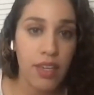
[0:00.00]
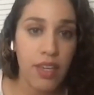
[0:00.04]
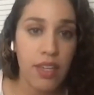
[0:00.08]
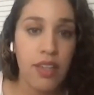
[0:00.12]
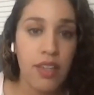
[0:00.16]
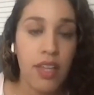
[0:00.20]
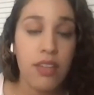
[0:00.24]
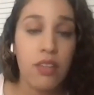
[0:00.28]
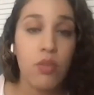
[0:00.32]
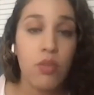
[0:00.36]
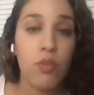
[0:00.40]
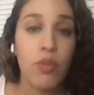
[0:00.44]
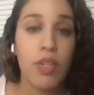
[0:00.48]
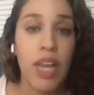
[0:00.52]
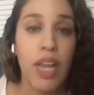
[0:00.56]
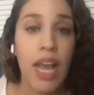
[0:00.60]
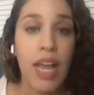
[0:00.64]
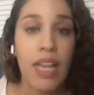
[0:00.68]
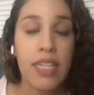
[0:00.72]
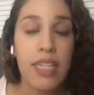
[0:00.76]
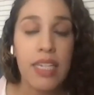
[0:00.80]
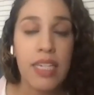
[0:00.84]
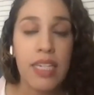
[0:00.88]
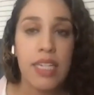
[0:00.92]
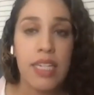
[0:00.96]
and that the
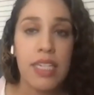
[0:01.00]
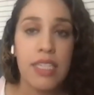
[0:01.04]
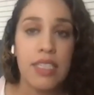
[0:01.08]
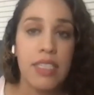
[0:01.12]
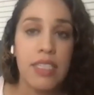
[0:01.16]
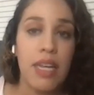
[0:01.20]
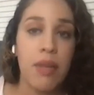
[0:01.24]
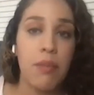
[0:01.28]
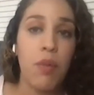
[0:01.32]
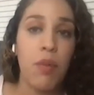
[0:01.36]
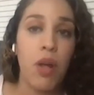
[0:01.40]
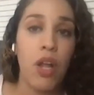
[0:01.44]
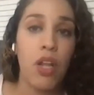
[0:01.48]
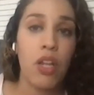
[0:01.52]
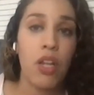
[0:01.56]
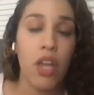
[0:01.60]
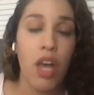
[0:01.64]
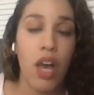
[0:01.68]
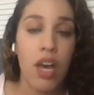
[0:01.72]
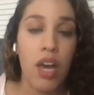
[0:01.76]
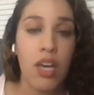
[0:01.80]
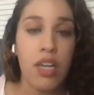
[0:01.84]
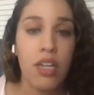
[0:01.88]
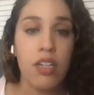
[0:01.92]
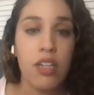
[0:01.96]
reality is that a
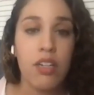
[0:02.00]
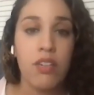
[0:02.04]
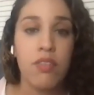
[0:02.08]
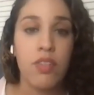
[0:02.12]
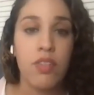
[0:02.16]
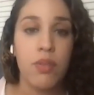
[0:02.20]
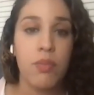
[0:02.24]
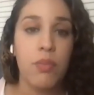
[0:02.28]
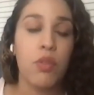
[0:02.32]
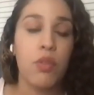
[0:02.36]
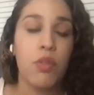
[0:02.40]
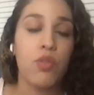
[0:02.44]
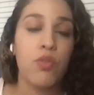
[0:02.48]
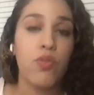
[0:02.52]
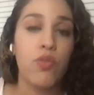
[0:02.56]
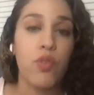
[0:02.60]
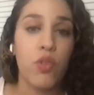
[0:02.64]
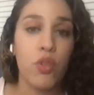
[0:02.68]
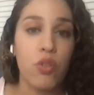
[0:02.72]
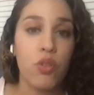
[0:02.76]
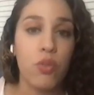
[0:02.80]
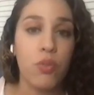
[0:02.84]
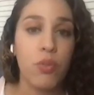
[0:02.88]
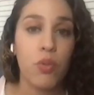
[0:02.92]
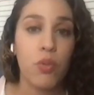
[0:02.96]
lot of the most
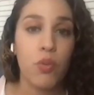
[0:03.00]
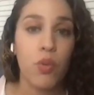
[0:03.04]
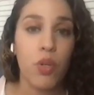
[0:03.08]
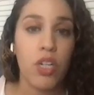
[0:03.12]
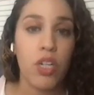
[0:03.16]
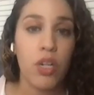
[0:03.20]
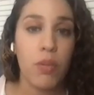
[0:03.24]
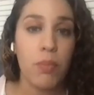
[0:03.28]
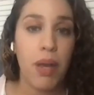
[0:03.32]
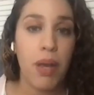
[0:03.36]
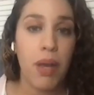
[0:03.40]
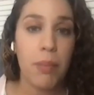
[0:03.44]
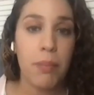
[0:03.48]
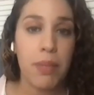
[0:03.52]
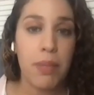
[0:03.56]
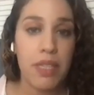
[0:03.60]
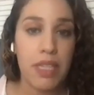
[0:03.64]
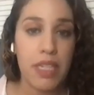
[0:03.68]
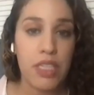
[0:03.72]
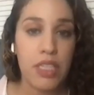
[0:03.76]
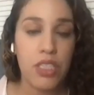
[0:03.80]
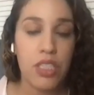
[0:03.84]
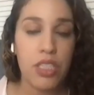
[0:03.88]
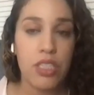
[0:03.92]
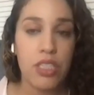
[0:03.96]
vulnerable worker
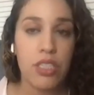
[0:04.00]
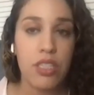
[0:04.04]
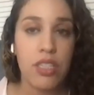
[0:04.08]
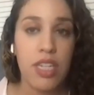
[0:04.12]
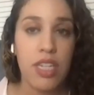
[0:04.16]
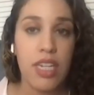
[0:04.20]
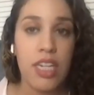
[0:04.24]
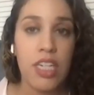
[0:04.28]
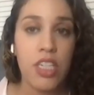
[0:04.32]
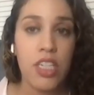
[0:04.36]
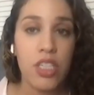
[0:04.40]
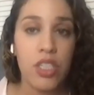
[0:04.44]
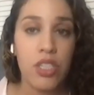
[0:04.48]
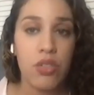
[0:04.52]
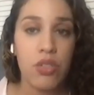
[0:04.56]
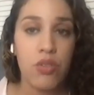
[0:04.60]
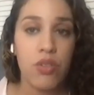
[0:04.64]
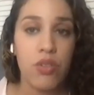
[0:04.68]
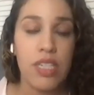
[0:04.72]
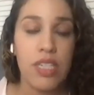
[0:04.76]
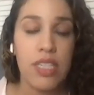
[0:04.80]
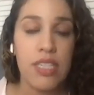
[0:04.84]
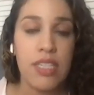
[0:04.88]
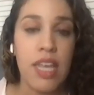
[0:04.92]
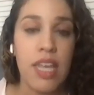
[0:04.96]
populations, the
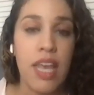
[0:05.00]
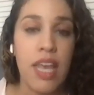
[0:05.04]
industries